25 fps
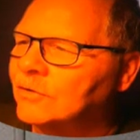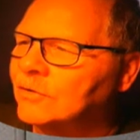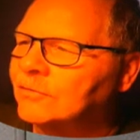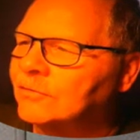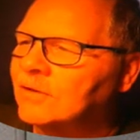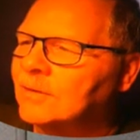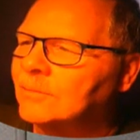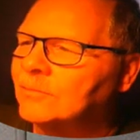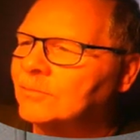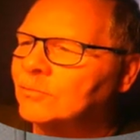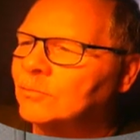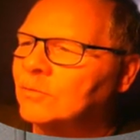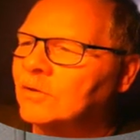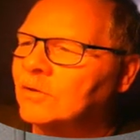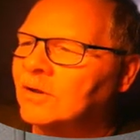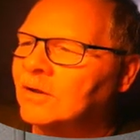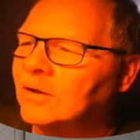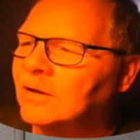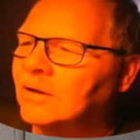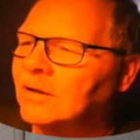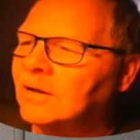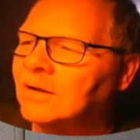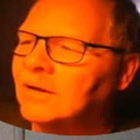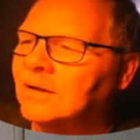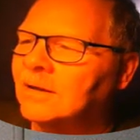were,
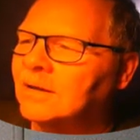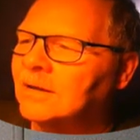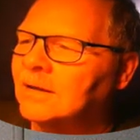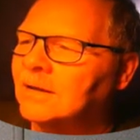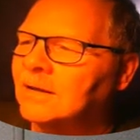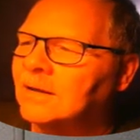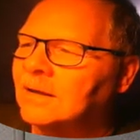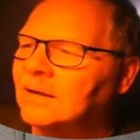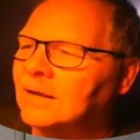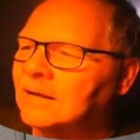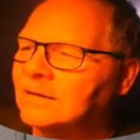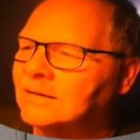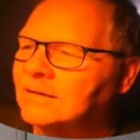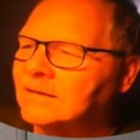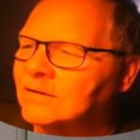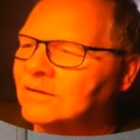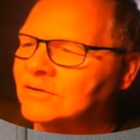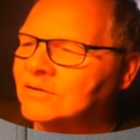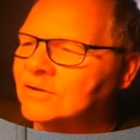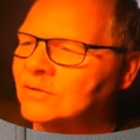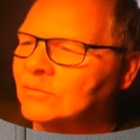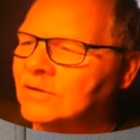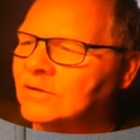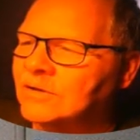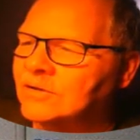it tells you
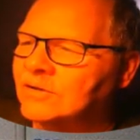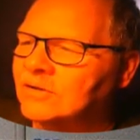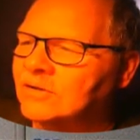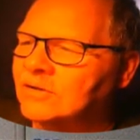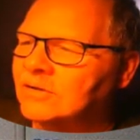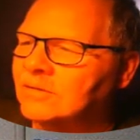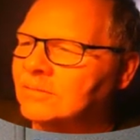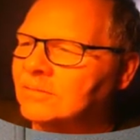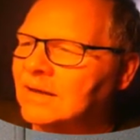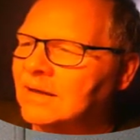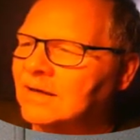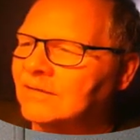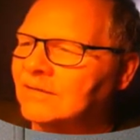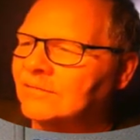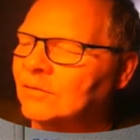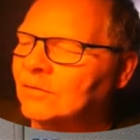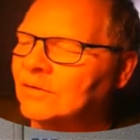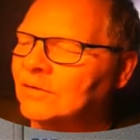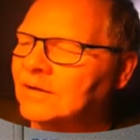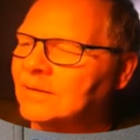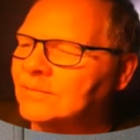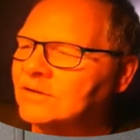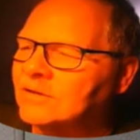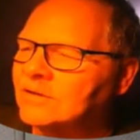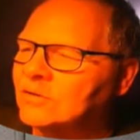what your manifold
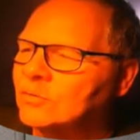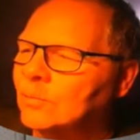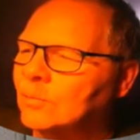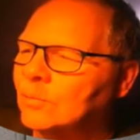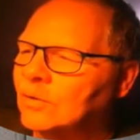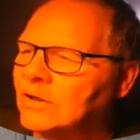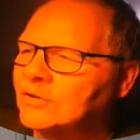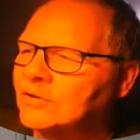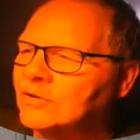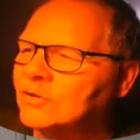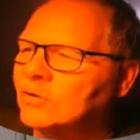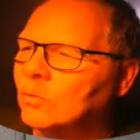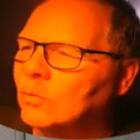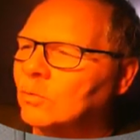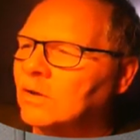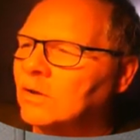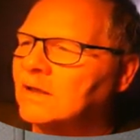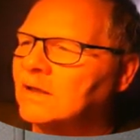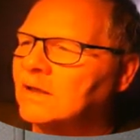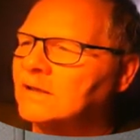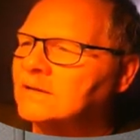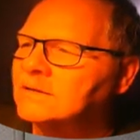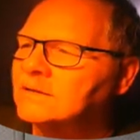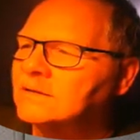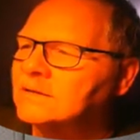absolute pressure
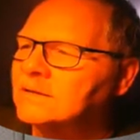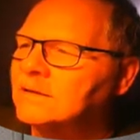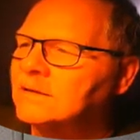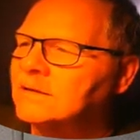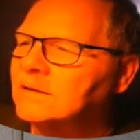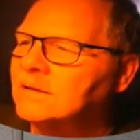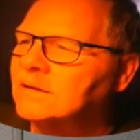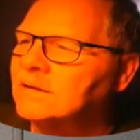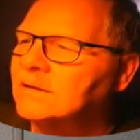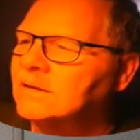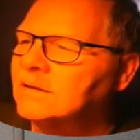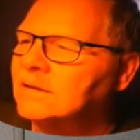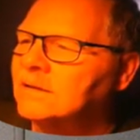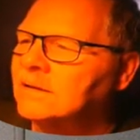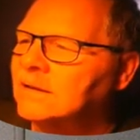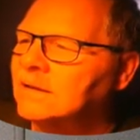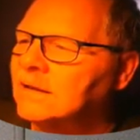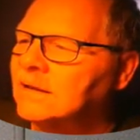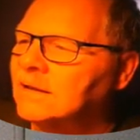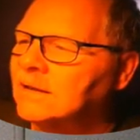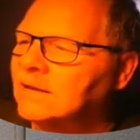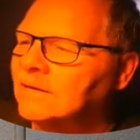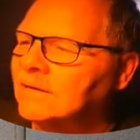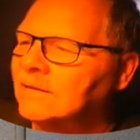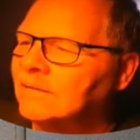was,
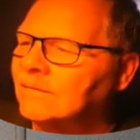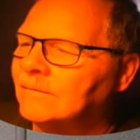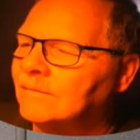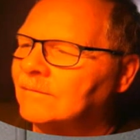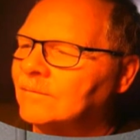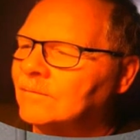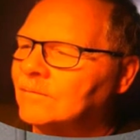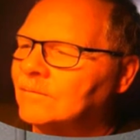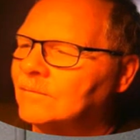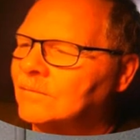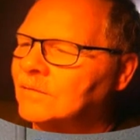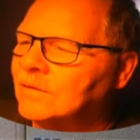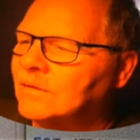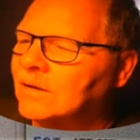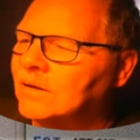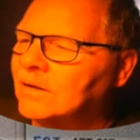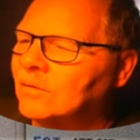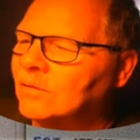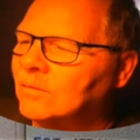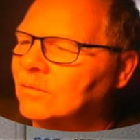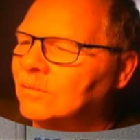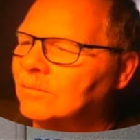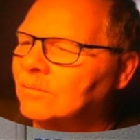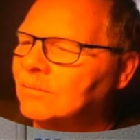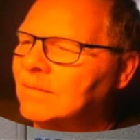
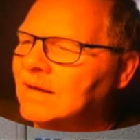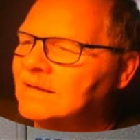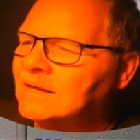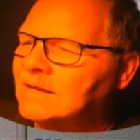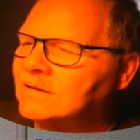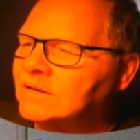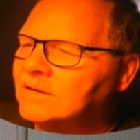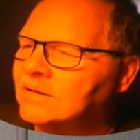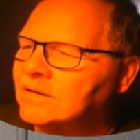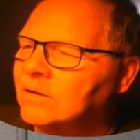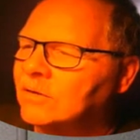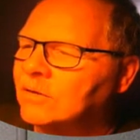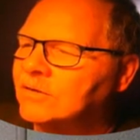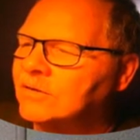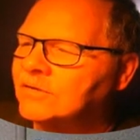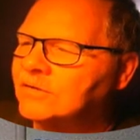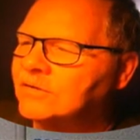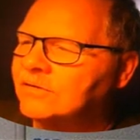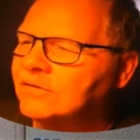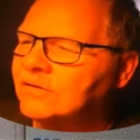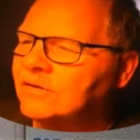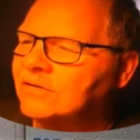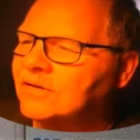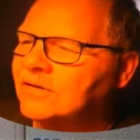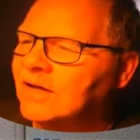and you notice this has
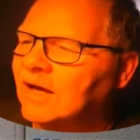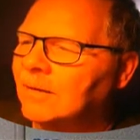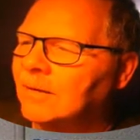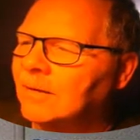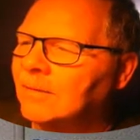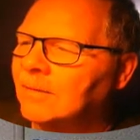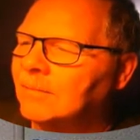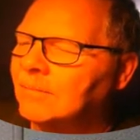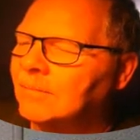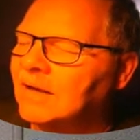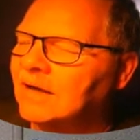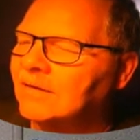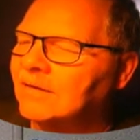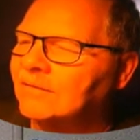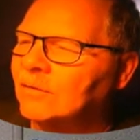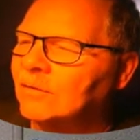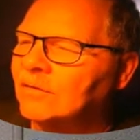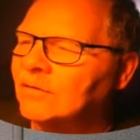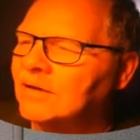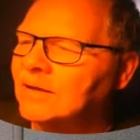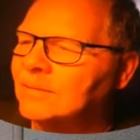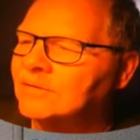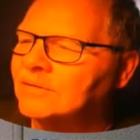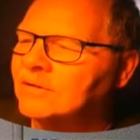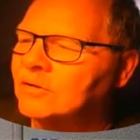got manifold
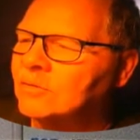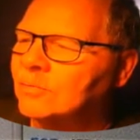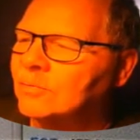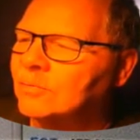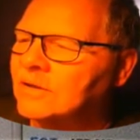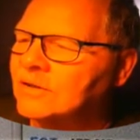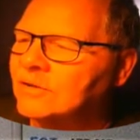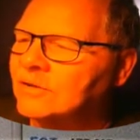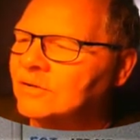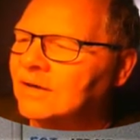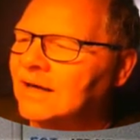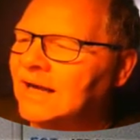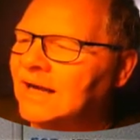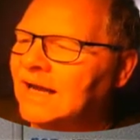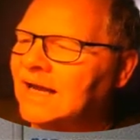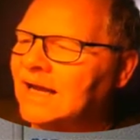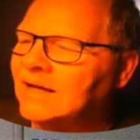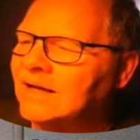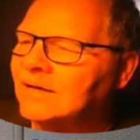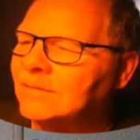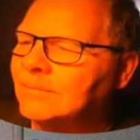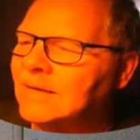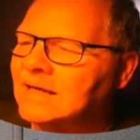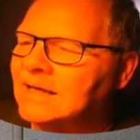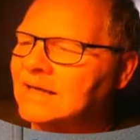absolute pressure and
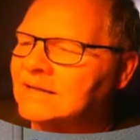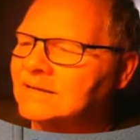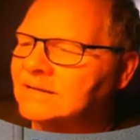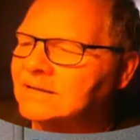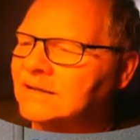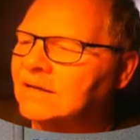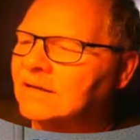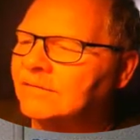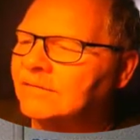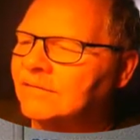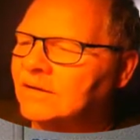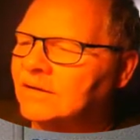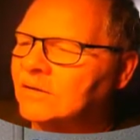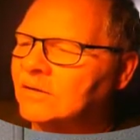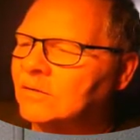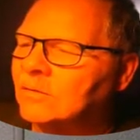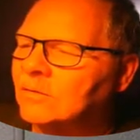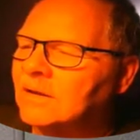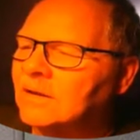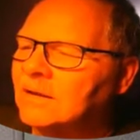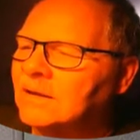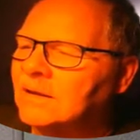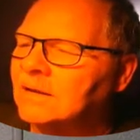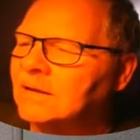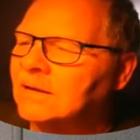mass airflow.
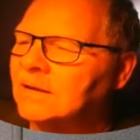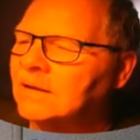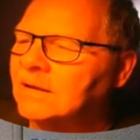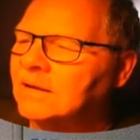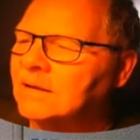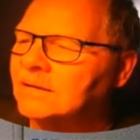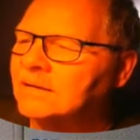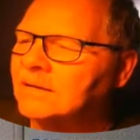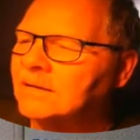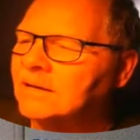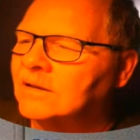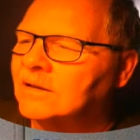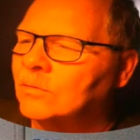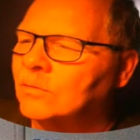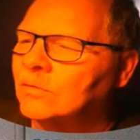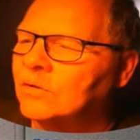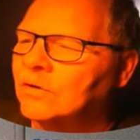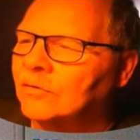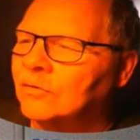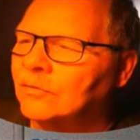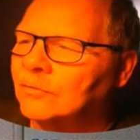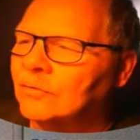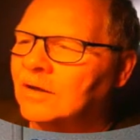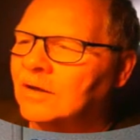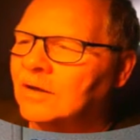It'll tell you where your
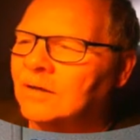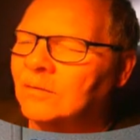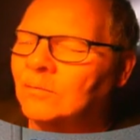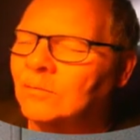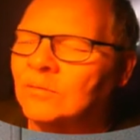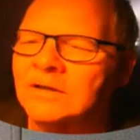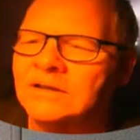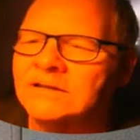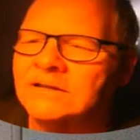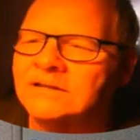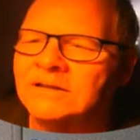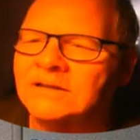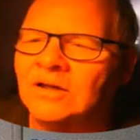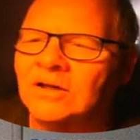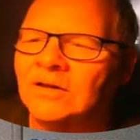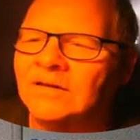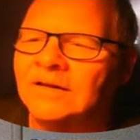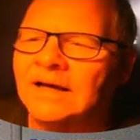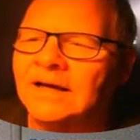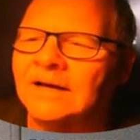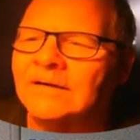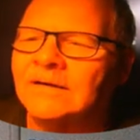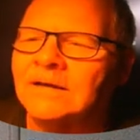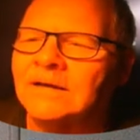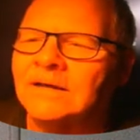throttle was and all that.
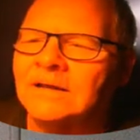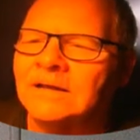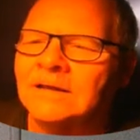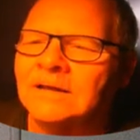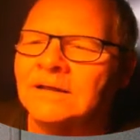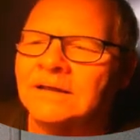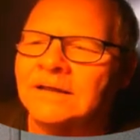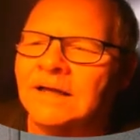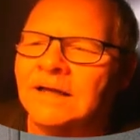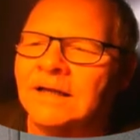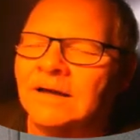Now,